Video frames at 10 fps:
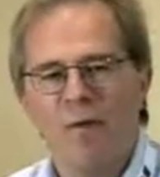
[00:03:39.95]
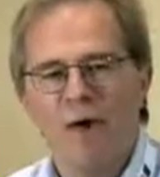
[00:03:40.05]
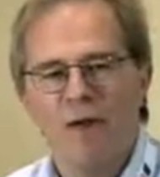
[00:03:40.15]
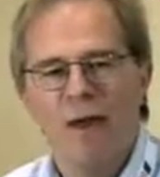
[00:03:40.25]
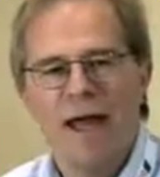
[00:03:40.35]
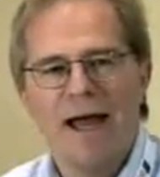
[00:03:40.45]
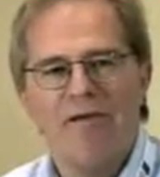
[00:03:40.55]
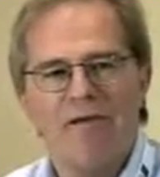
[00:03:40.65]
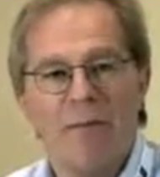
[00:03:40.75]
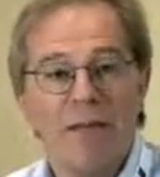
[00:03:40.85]
where you
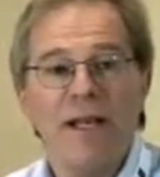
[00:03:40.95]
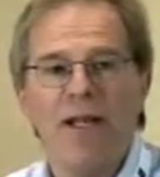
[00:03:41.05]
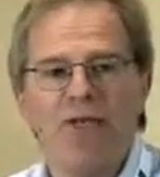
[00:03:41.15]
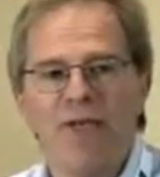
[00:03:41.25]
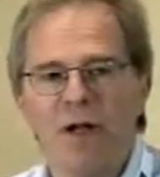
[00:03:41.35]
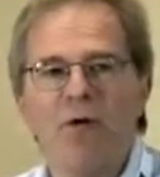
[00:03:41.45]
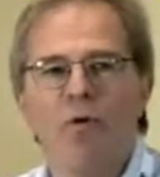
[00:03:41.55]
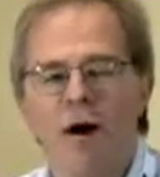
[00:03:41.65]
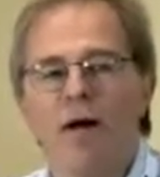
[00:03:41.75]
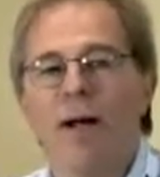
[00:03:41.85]
have media flow,
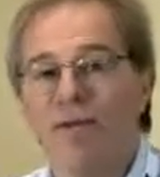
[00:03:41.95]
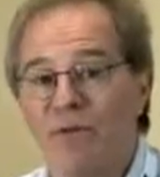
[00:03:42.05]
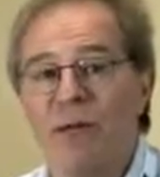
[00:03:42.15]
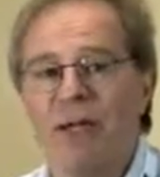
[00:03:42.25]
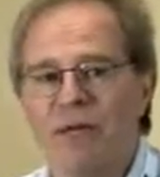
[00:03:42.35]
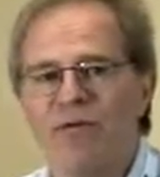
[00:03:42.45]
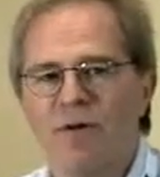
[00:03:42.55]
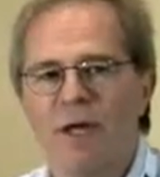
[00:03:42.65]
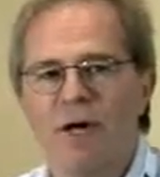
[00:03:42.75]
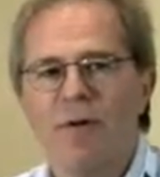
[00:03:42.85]
Qualcomm's media
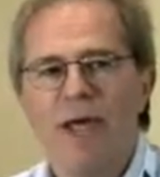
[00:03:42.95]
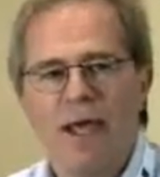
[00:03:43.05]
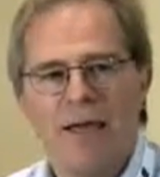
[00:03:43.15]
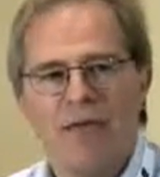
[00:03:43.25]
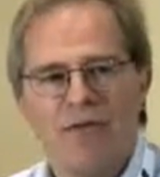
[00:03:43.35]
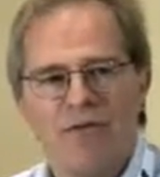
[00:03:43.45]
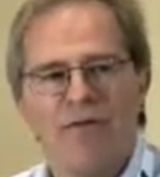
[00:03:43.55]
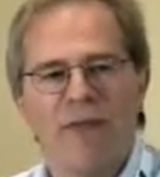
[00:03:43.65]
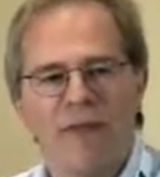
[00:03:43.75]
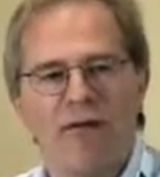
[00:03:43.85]
flow, and you have
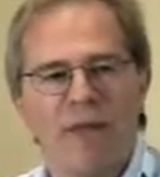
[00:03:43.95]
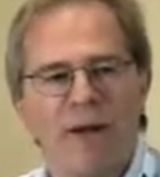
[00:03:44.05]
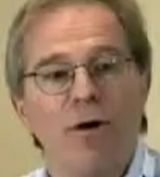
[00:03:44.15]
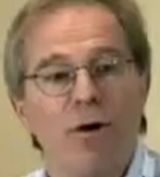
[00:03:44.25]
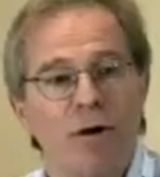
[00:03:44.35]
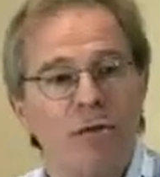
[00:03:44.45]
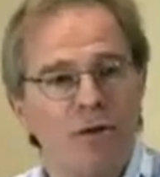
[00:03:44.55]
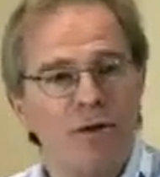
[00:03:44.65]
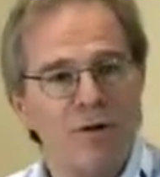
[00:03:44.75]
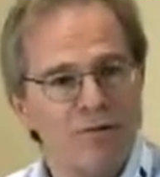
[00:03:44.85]
700 megahertz,
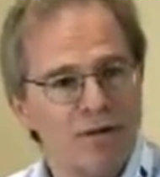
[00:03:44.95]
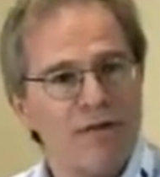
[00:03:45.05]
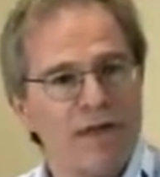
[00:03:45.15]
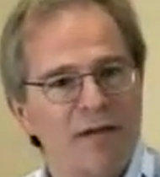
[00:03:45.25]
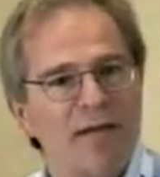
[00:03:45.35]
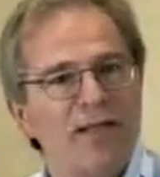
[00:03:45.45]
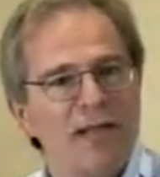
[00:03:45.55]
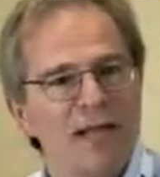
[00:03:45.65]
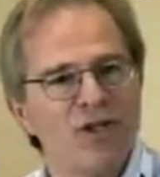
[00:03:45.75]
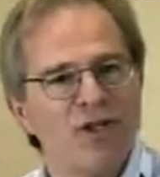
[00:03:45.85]
and you can see TV
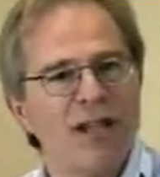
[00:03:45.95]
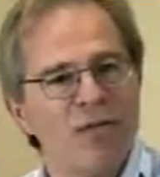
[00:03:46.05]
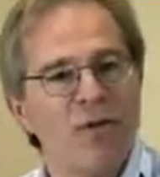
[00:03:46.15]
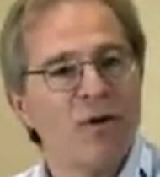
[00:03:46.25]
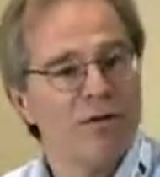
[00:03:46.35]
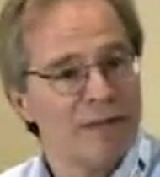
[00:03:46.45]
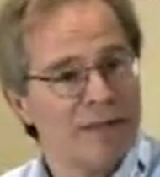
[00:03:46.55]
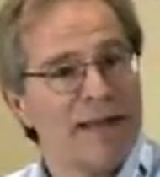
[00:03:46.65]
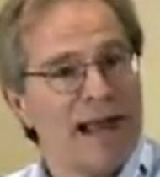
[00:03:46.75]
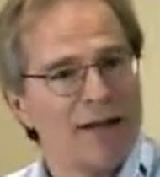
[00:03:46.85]
station. That's sort of
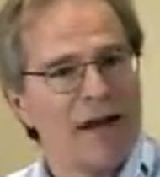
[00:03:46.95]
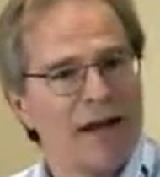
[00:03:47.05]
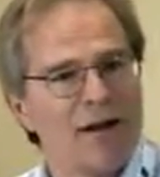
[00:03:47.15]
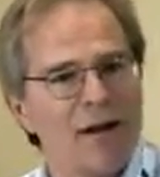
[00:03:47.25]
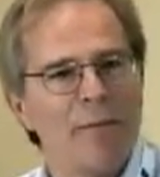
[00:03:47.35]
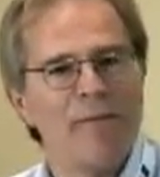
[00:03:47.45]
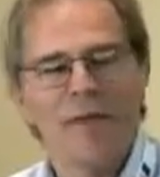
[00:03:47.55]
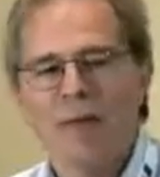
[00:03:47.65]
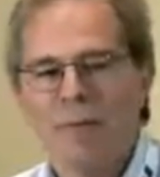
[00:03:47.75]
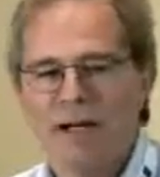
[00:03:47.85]
in that area,
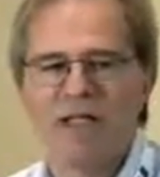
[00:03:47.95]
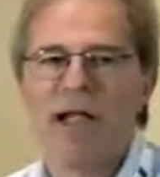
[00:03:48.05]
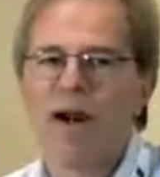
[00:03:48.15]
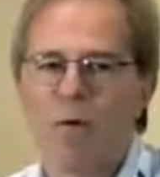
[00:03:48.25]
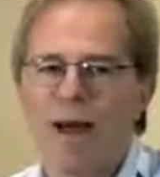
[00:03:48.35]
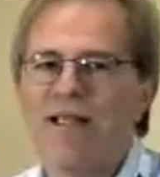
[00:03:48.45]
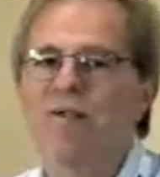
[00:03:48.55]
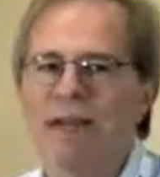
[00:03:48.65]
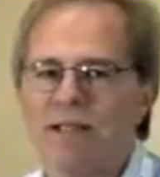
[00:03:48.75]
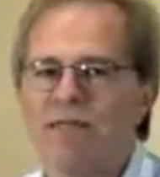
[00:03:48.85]
but it's not a white
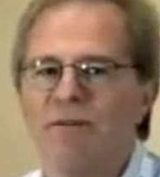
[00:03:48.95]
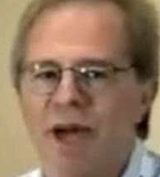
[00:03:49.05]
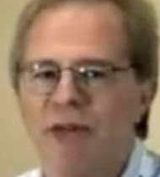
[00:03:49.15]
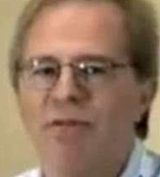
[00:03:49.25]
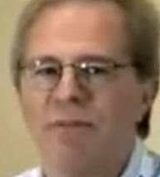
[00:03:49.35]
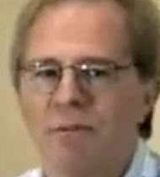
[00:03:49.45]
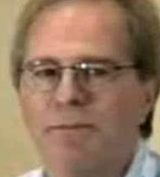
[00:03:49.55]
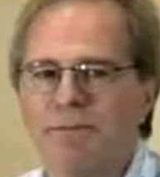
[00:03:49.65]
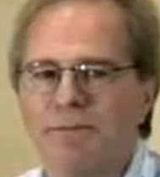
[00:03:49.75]
space device.